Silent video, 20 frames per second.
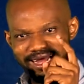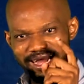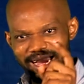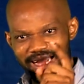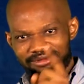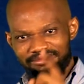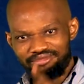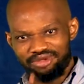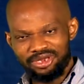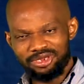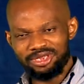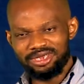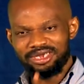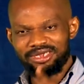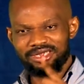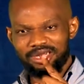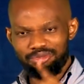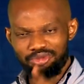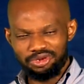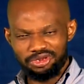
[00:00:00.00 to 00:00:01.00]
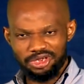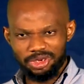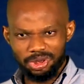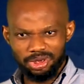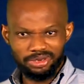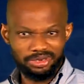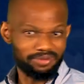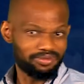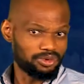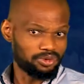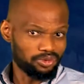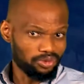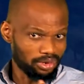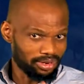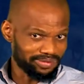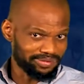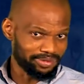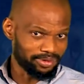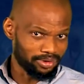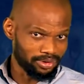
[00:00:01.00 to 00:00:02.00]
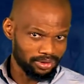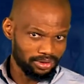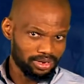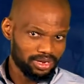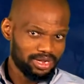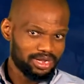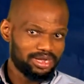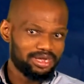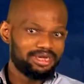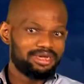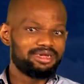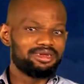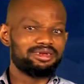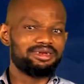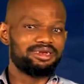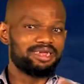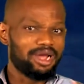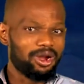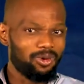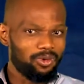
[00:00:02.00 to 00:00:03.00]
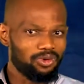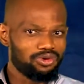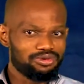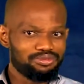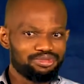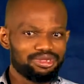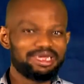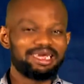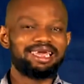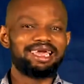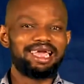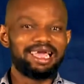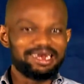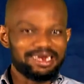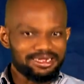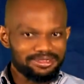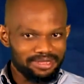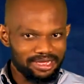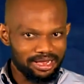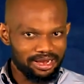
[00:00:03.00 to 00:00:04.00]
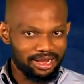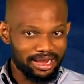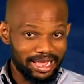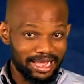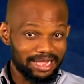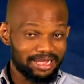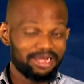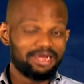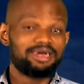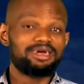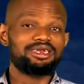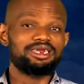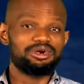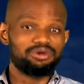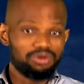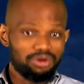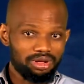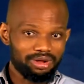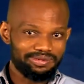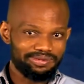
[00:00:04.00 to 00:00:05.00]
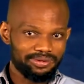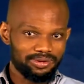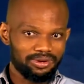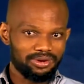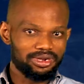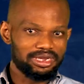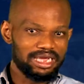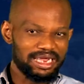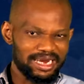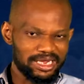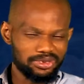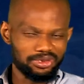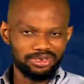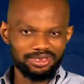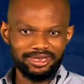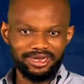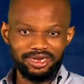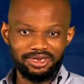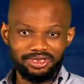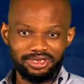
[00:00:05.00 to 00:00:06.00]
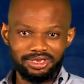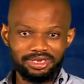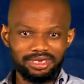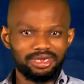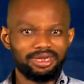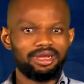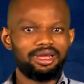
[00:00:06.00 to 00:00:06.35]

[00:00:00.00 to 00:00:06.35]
and basic interpretations of the rule of law, there won't be anything like the rule of law in a society.